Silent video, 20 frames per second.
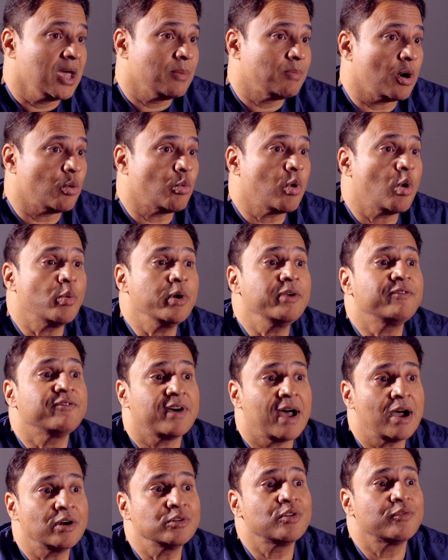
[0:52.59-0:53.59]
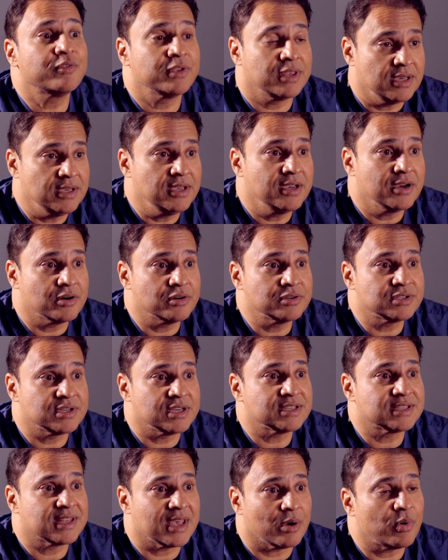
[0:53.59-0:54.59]
But what we found over the years
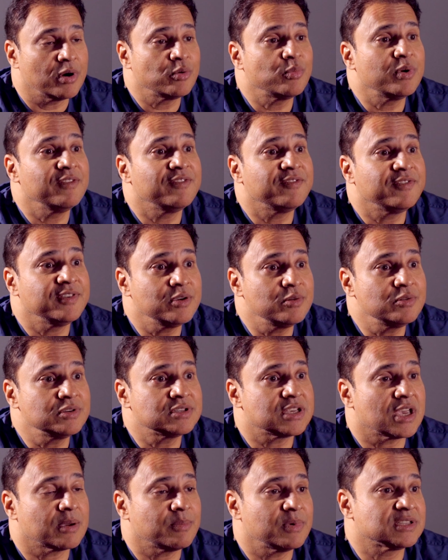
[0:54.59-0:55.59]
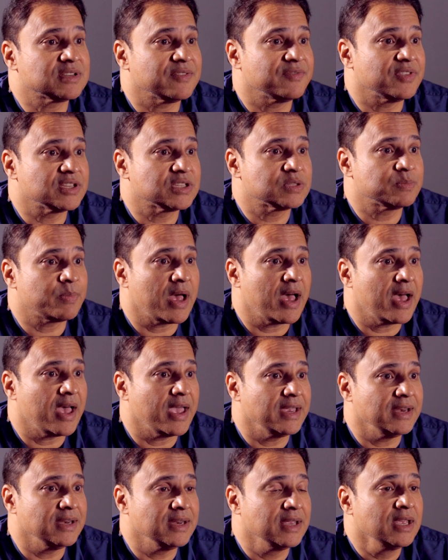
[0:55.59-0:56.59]
is that when we fuse segments of the
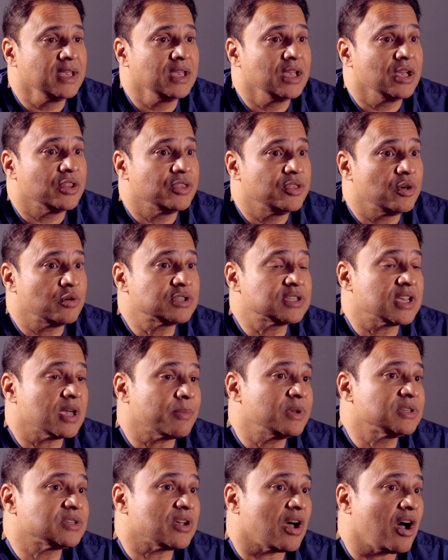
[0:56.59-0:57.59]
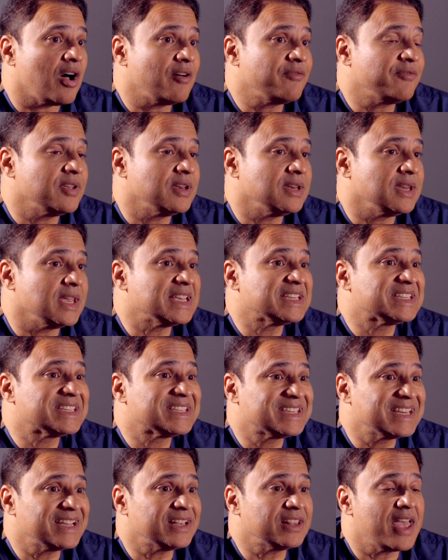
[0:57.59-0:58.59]
spine, those segments often
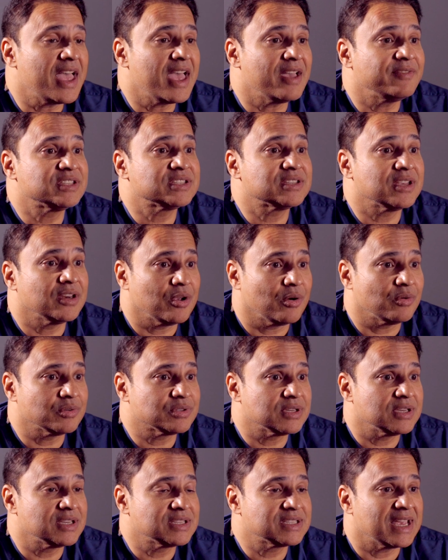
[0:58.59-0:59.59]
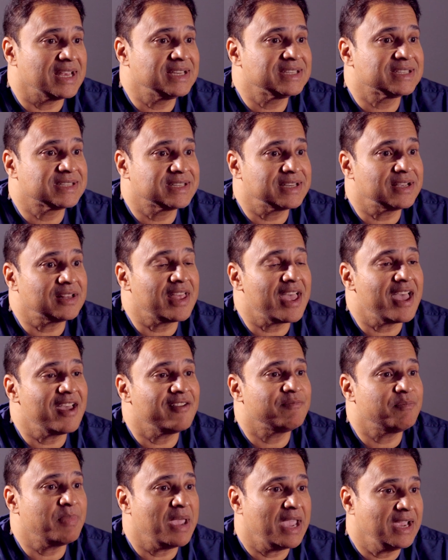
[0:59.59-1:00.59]
still have stenosis and still
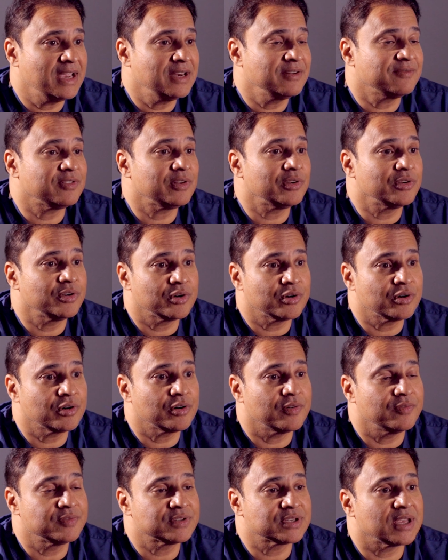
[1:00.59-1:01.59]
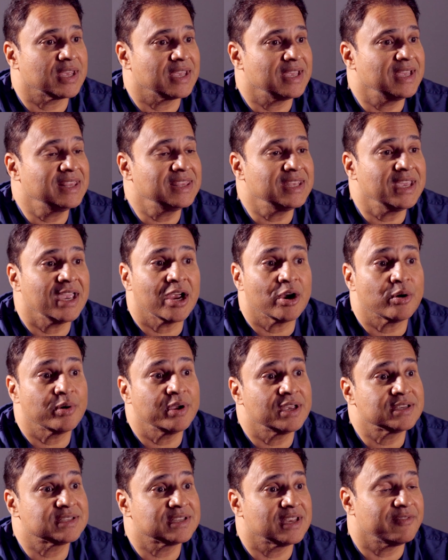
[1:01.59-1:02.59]
have painful nerves in the
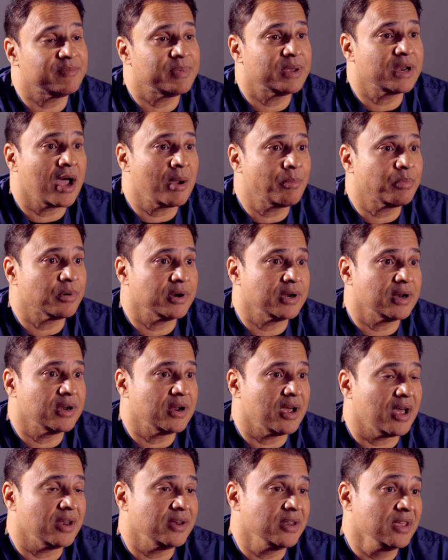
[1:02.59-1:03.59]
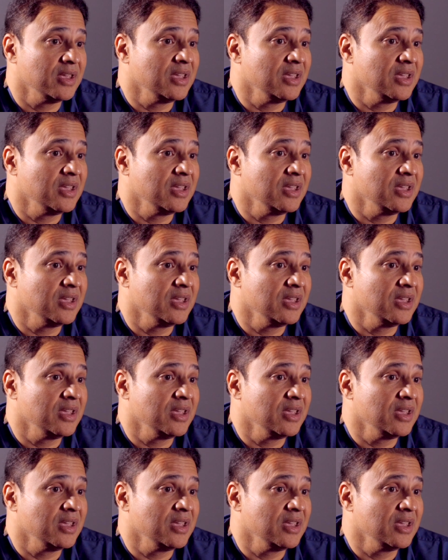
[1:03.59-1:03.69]
areas that have been operated on.